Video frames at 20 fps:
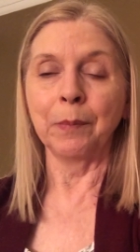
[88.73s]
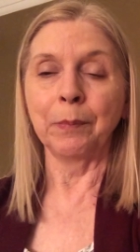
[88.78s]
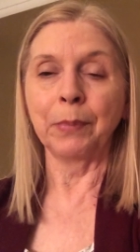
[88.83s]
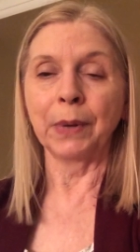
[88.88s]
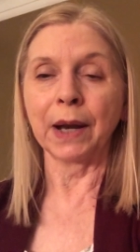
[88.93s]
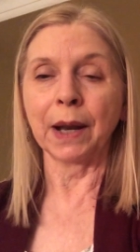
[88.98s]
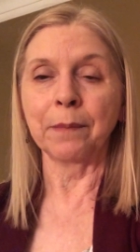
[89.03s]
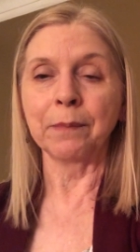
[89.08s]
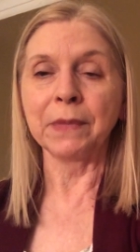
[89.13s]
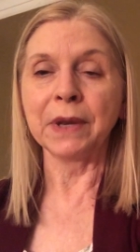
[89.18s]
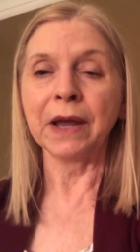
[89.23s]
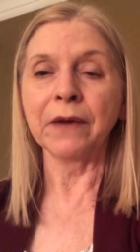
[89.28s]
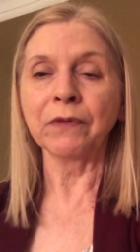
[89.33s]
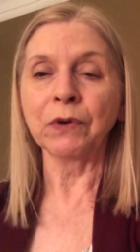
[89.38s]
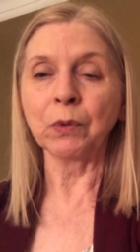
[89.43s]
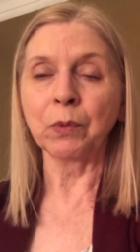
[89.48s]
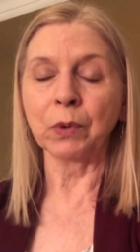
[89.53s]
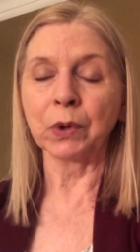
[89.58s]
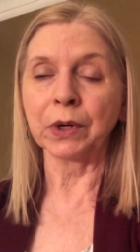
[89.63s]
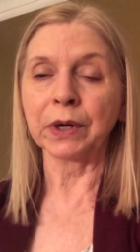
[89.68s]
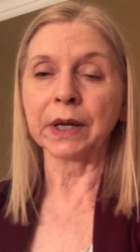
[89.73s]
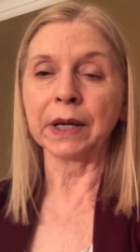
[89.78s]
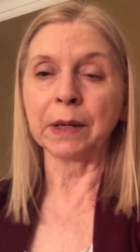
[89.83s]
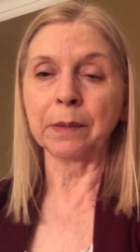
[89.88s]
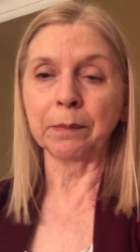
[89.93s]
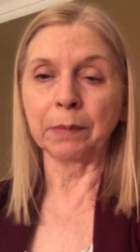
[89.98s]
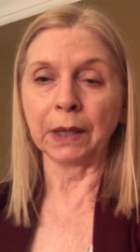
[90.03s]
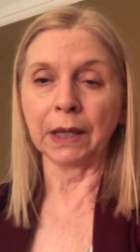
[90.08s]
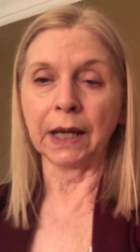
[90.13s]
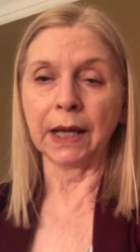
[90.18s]
but I'm never
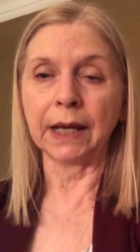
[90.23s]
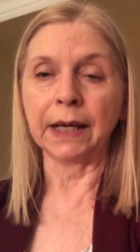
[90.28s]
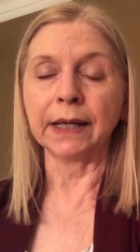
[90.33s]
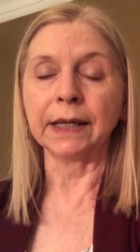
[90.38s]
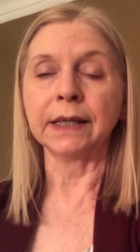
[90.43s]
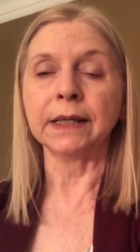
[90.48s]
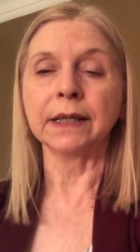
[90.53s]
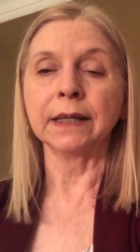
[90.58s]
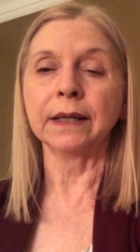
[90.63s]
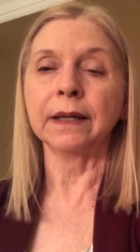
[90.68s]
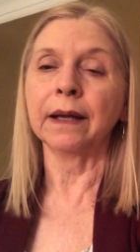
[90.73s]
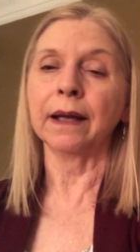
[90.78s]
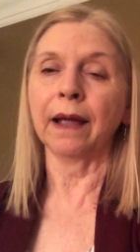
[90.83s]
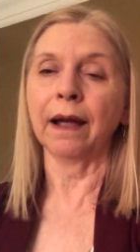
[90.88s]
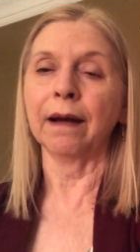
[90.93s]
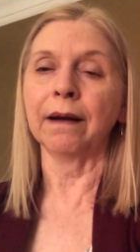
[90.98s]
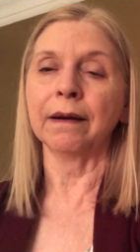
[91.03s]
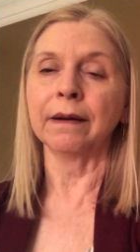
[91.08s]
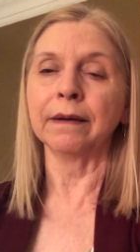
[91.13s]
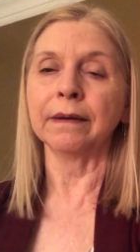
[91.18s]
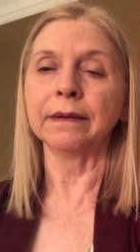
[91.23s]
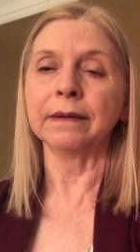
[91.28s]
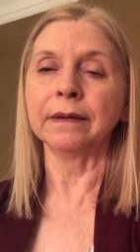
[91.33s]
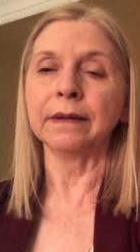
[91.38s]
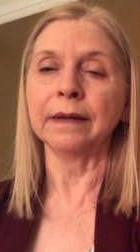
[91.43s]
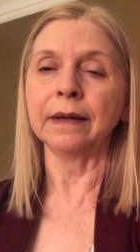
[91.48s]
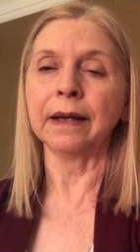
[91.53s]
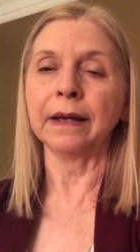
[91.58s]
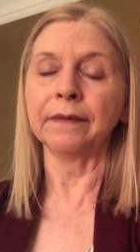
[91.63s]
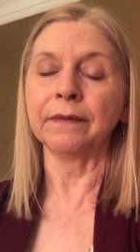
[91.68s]
working blind, uh,
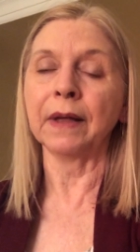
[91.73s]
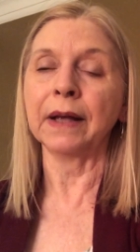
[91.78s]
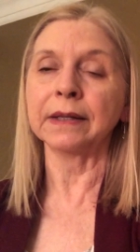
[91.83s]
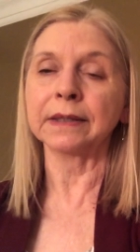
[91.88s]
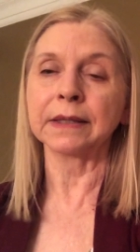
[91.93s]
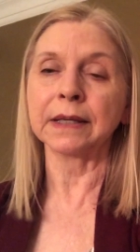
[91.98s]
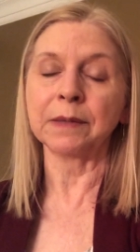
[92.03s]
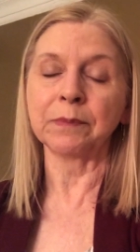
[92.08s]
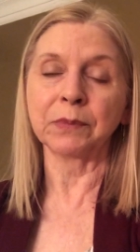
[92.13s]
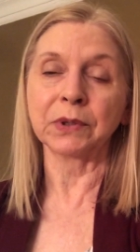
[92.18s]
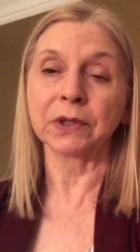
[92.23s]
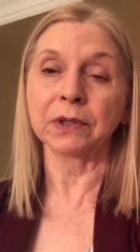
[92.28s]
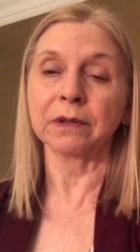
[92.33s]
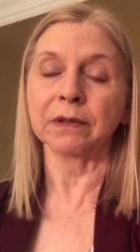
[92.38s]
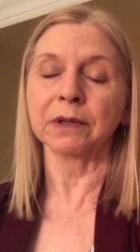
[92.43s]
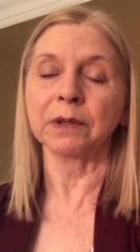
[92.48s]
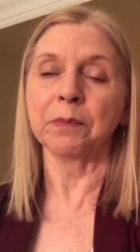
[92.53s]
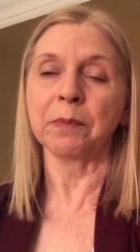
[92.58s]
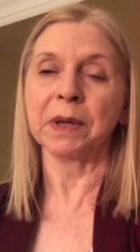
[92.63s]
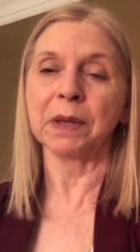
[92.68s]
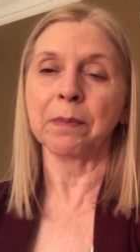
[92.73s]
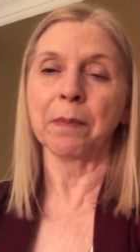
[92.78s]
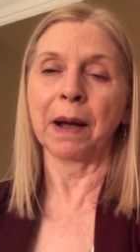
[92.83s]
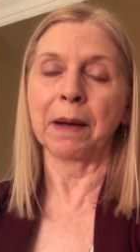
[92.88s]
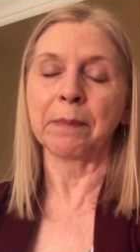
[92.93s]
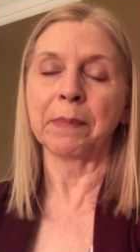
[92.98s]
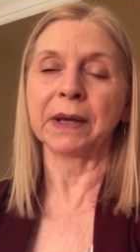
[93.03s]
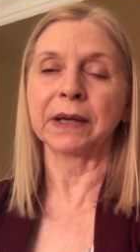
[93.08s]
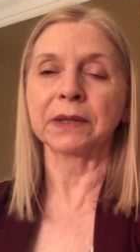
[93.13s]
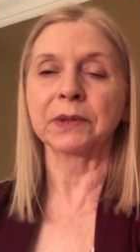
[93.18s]
and that seems to be
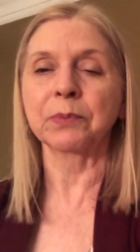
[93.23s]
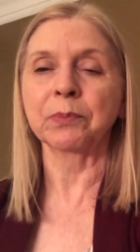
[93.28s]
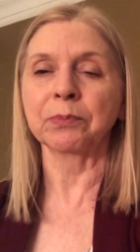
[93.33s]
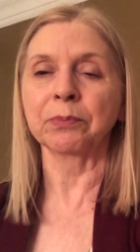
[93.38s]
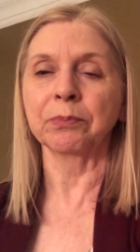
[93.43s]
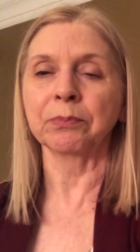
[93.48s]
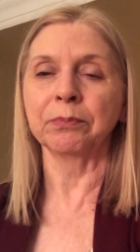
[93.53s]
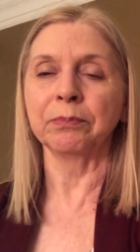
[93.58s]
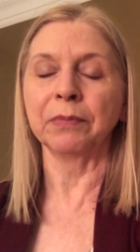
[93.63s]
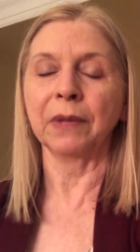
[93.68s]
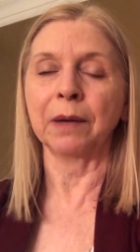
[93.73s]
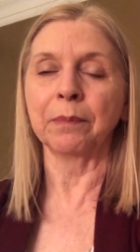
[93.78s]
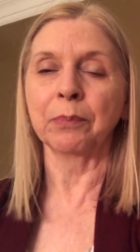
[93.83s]
my best uh,